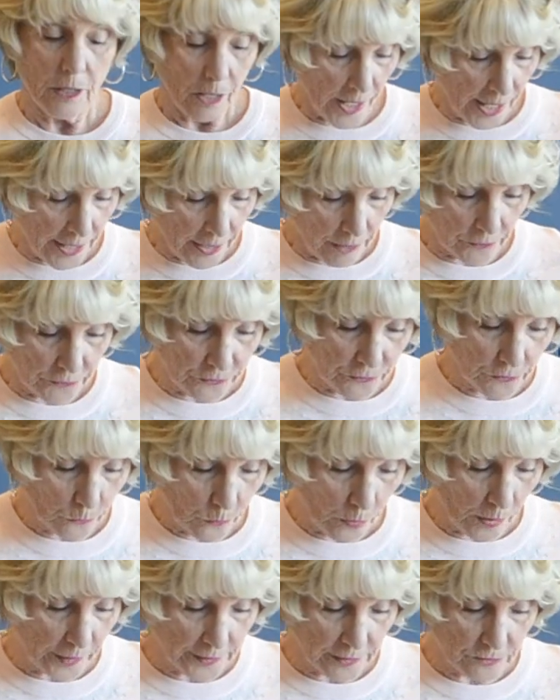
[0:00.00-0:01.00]
I also
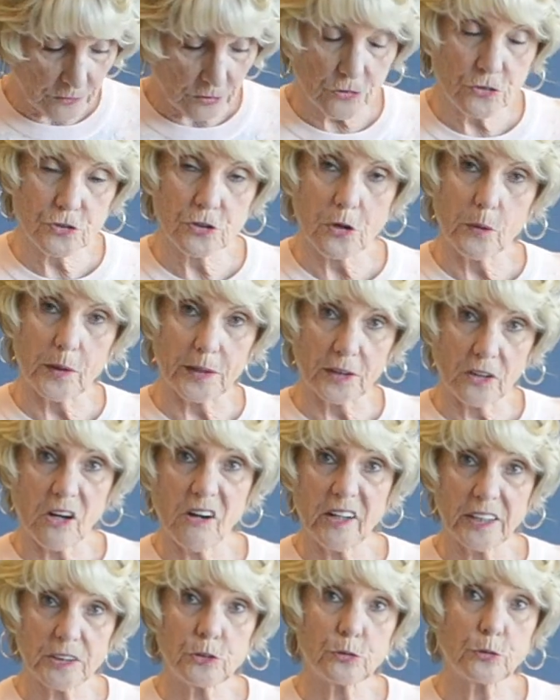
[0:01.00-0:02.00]
wanted to show a
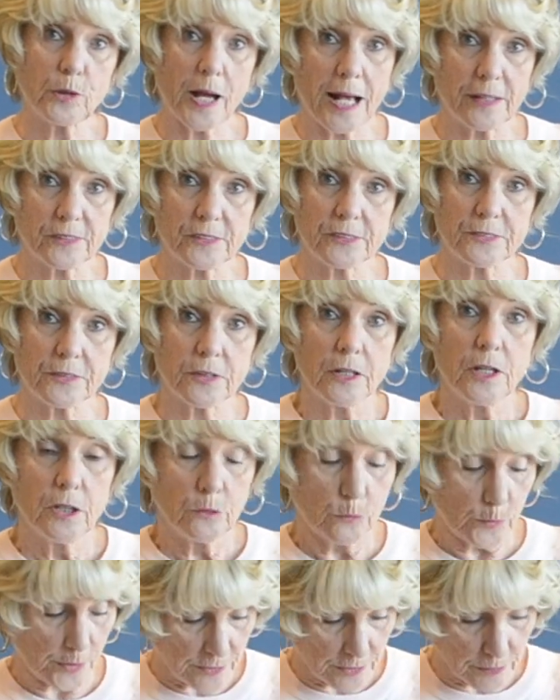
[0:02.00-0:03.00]
contrast
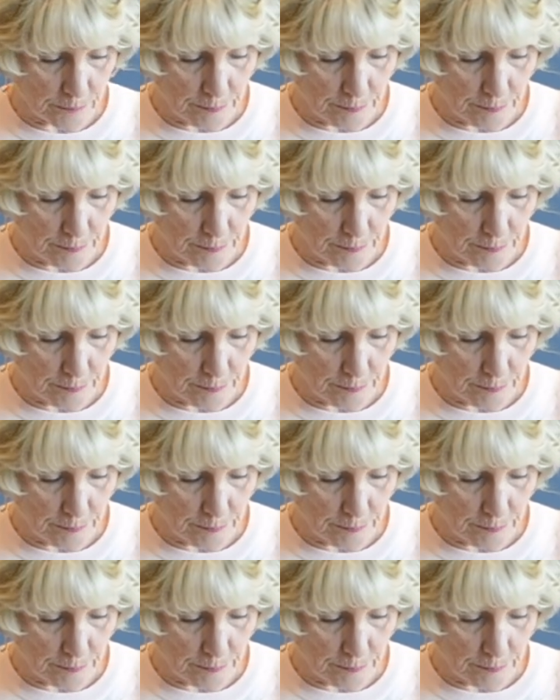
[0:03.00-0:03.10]
with the